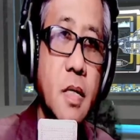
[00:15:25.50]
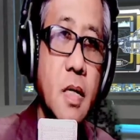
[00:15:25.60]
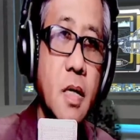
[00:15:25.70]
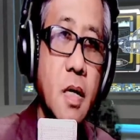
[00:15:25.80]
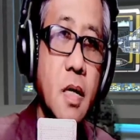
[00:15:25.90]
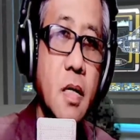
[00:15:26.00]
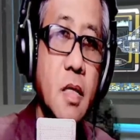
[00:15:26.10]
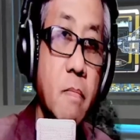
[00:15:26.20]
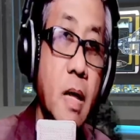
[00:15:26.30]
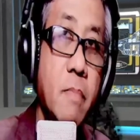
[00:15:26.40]
and
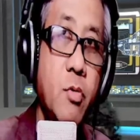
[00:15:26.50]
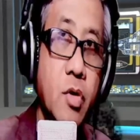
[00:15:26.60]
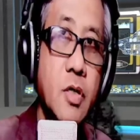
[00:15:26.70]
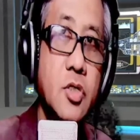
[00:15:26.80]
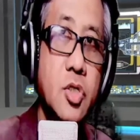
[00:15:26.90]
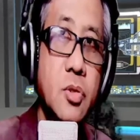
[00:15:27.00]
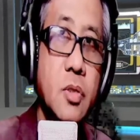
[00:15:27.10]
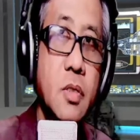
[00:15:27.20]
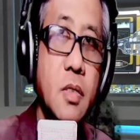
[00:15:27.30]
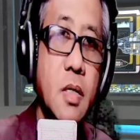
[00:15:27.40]
evaporation
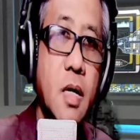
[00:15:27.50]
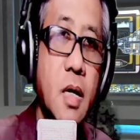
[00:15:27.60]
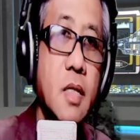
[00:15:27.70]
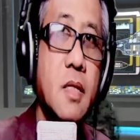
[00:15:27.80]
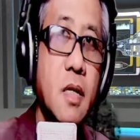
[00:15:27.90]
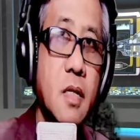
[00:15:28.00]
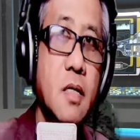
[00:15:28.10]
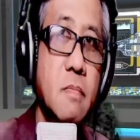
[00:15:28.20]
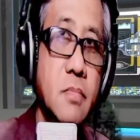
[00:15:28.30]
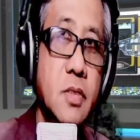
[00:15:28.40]
at the
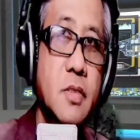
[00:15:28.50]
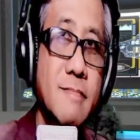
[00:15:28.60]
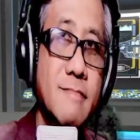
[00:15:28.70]
leaves.